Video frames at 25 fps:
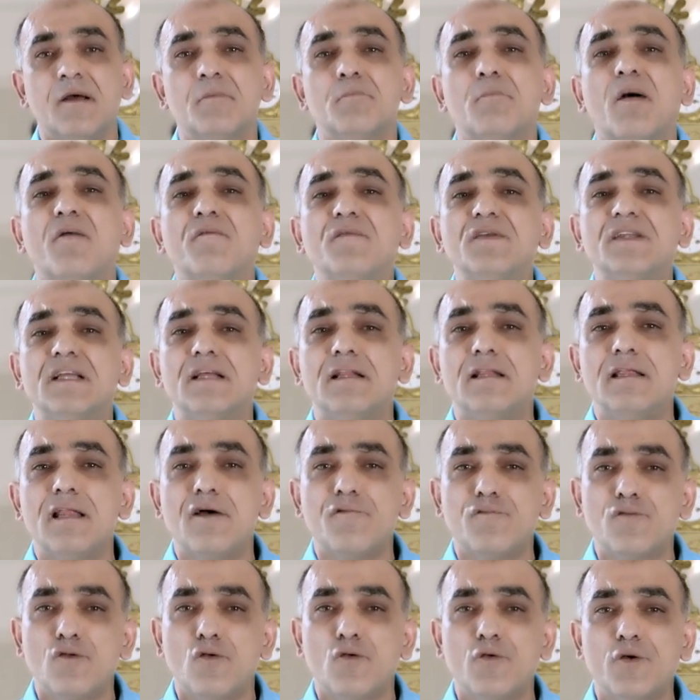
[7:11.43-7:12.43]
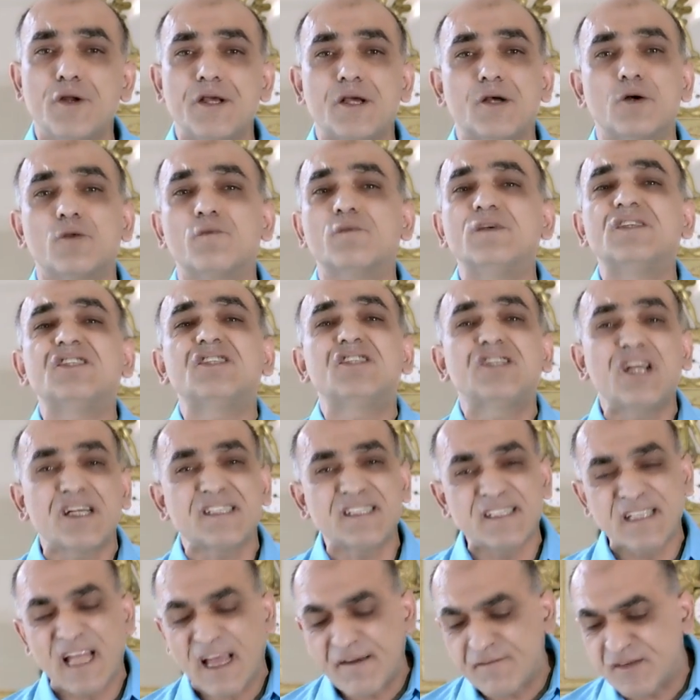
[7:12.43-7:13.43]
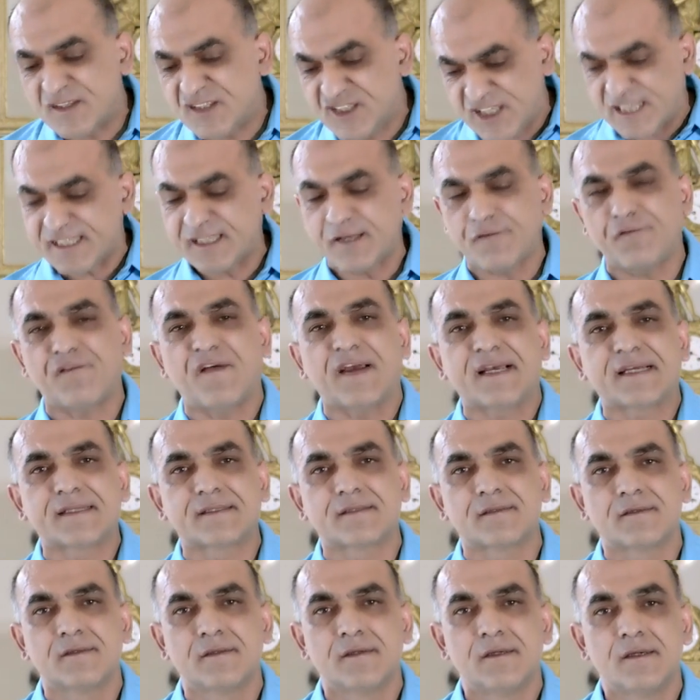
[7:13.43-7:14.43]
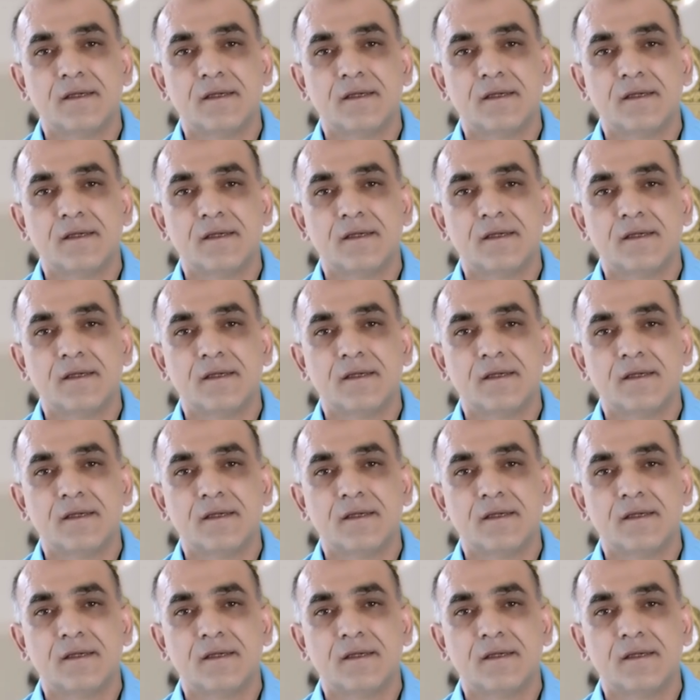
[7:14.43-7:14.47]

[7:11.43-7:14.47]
but with the left auricle, which doesn't have a jet effect